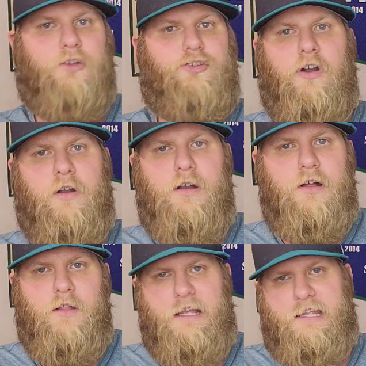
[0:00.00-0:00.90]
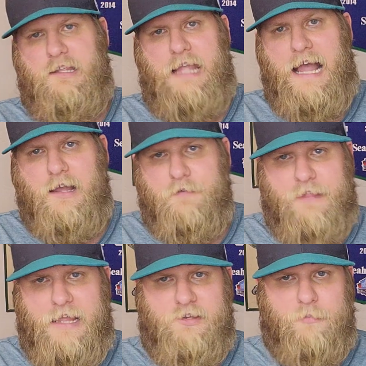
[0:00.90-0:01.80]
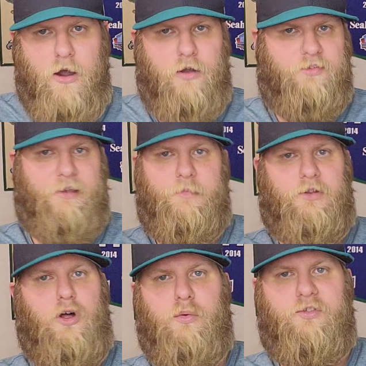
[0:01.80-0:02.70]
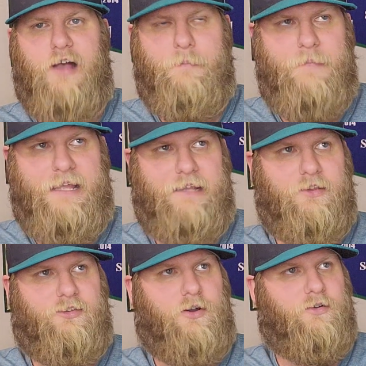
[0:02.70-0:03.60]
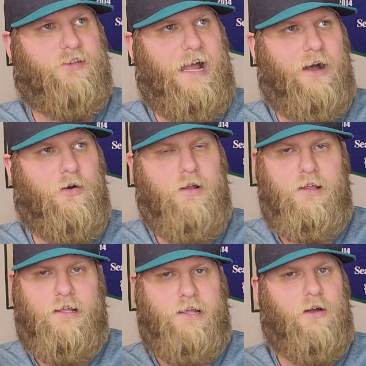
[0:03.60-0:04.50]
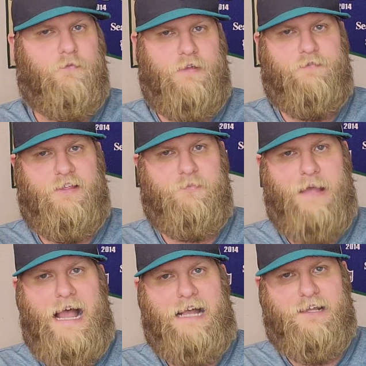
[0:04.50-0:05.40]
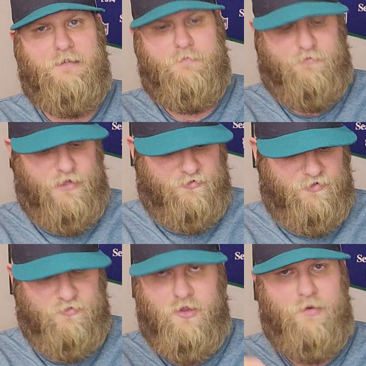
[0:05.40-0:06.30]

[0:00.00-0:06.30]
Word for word: Sure, like, yeah, if they tomorrow said Milone's up, making the starts now, you know, if he's back and Flexen's